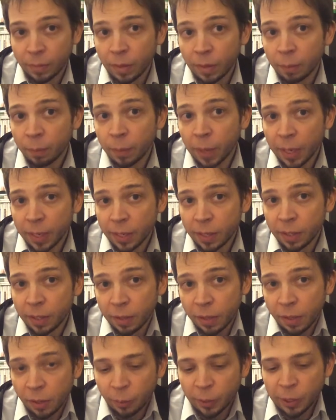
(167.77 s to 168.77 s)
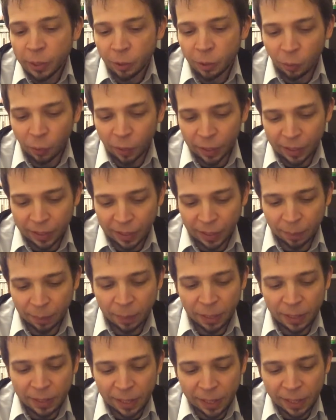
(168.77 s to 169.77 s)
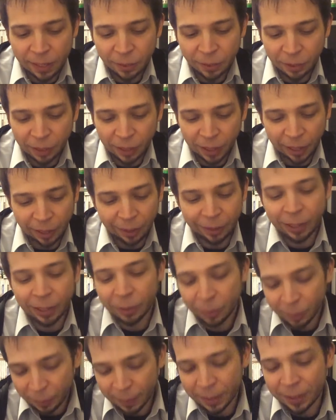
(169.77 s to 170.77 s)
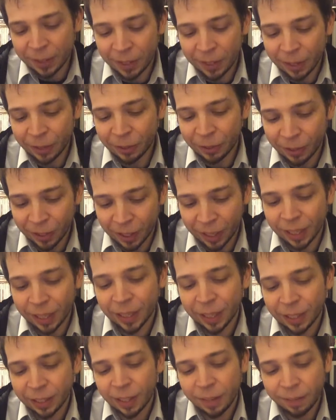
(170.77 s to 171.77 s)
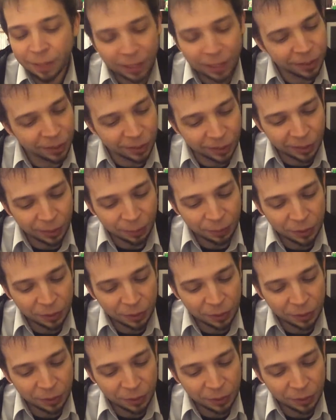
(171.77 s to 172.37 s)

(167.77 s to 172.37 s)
but the original one is on the PC Engine, and I already own a PC Engine, and I love that system.